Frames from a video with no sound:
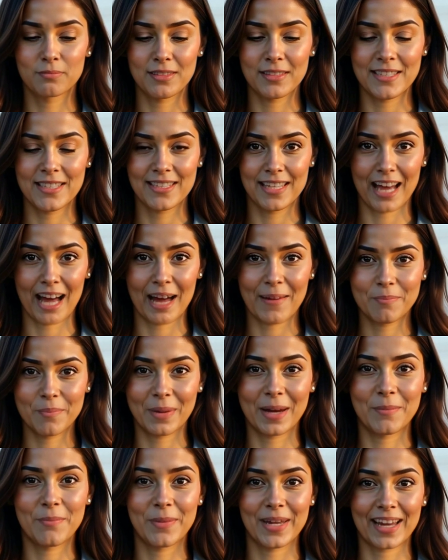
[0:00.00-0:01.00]
This gap
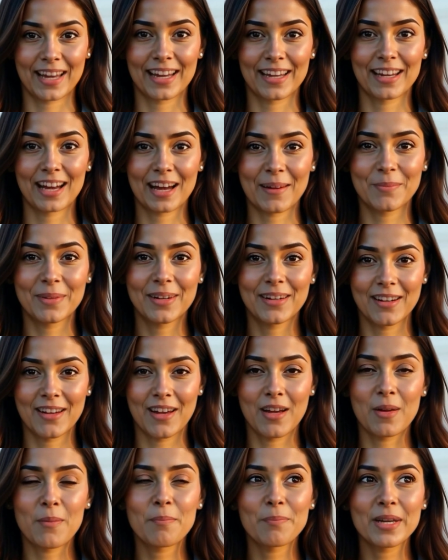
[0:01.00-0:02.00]
might be a hiccup,
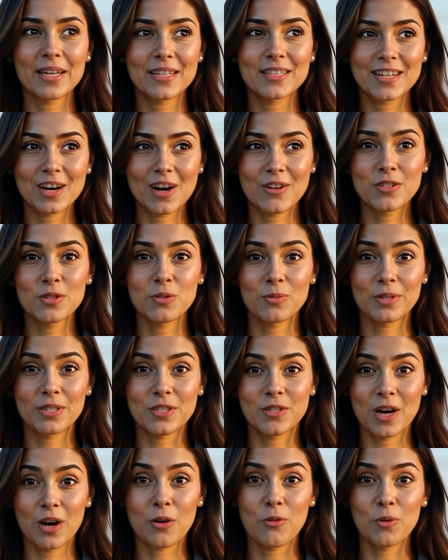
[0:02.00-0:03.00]
but it's also a
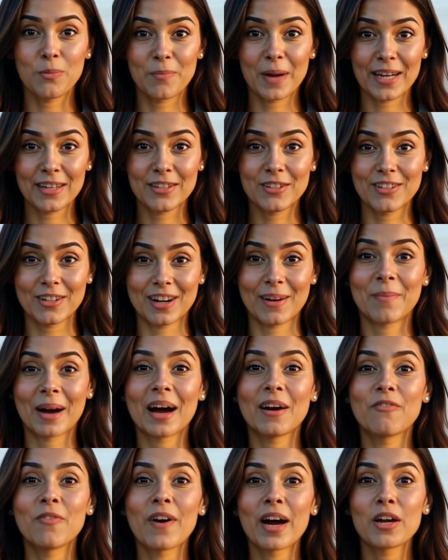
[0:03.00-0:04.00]
stark reminder of
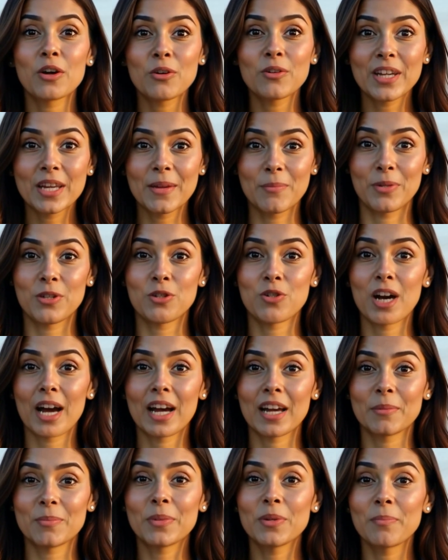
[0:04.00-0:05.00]
how vital keeping
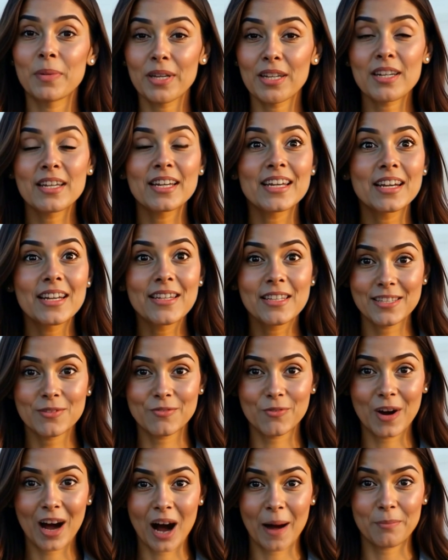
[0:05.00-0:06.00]
track of humidity is
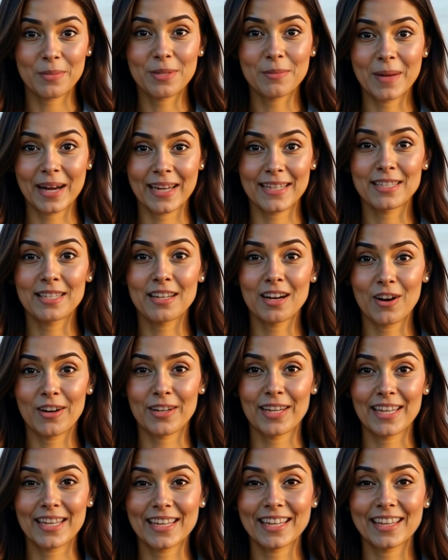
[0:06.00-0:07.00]
for optimizing our
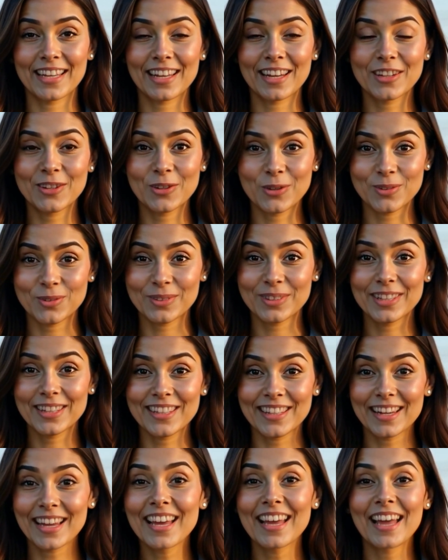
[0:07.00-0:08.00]
heating and
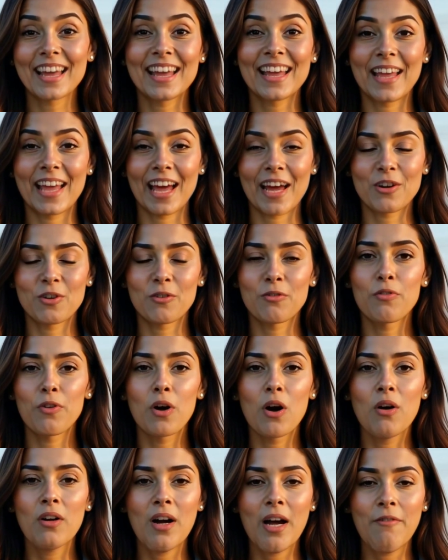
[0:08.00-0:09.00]
cooling and
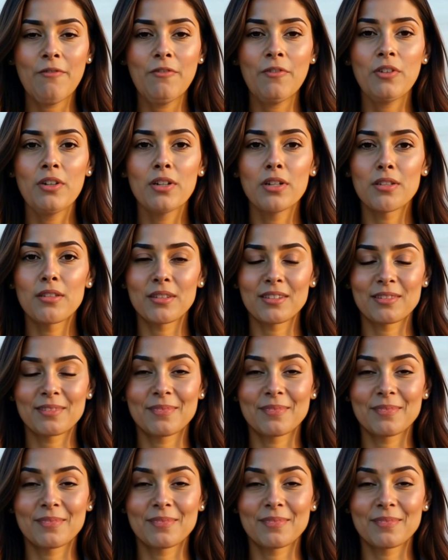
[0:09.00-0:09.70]
overall comfort.